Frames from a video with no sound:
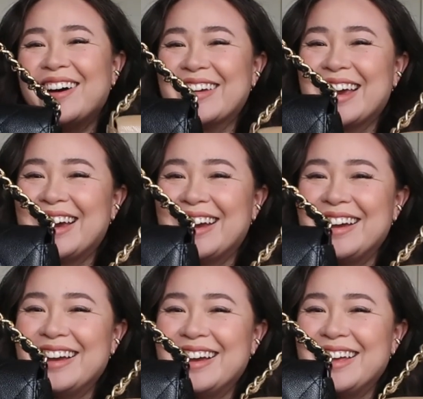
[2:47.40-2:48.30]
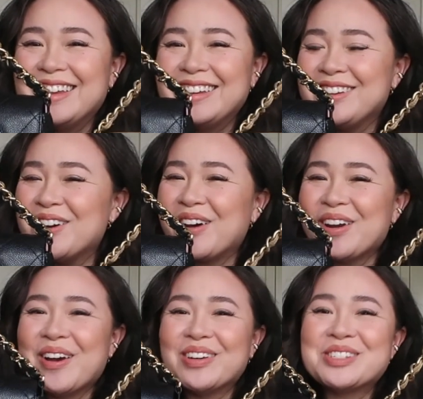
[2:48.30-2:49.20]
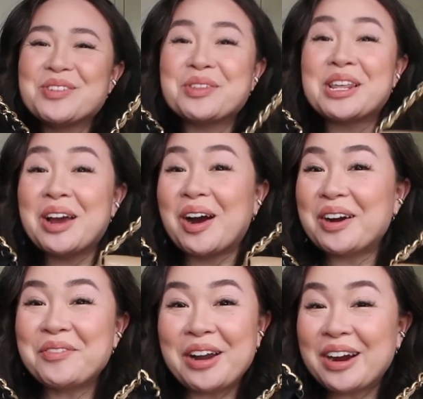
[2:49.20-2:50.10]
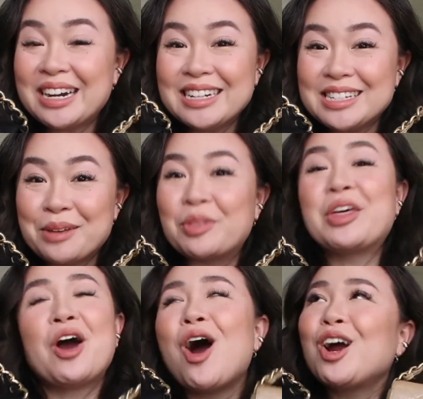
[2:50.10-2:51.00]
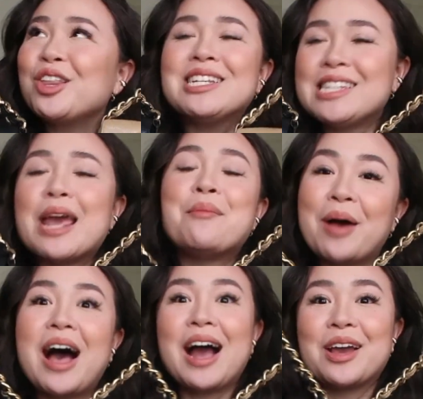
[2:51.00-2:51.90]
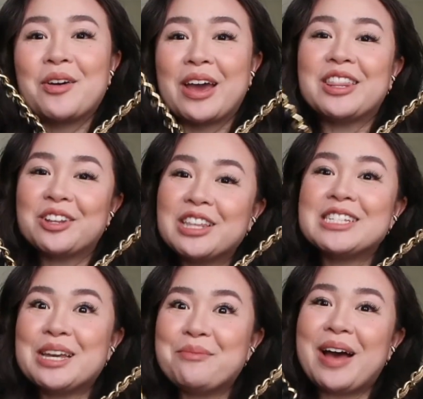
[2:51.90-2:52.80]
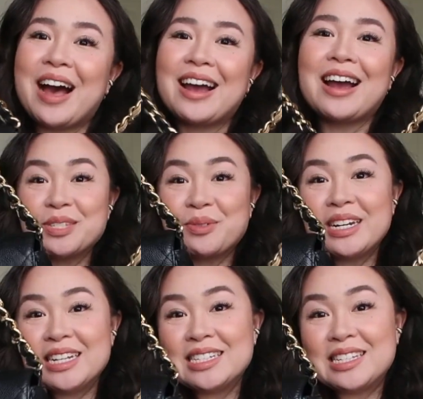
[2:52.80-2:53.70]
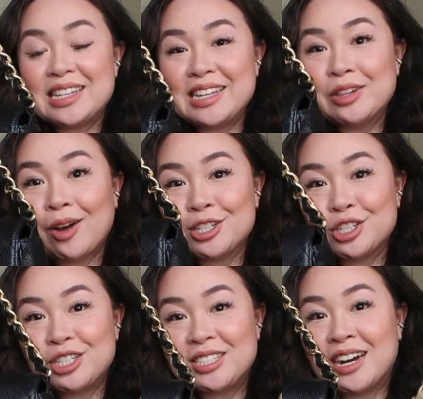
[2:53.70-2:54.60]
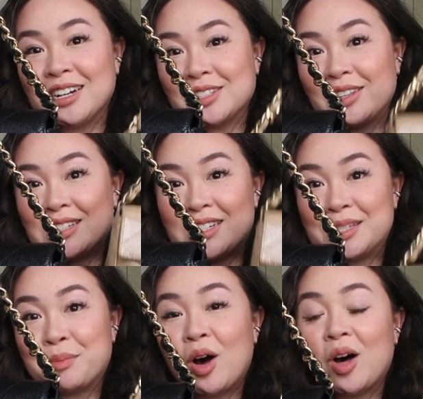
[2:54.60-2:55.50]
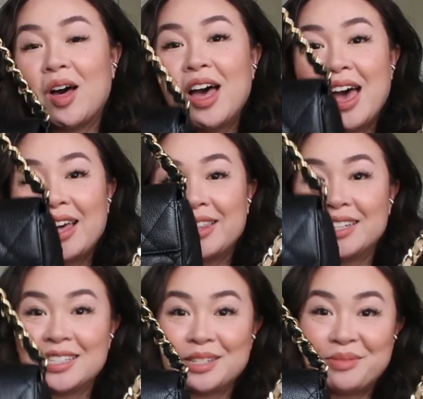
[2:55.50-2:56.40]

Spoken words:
Okay, yeah, no, so they are very simple. They are the same bag. Okay, they're the same bag. This one is the larger style, so this is small, and then this is a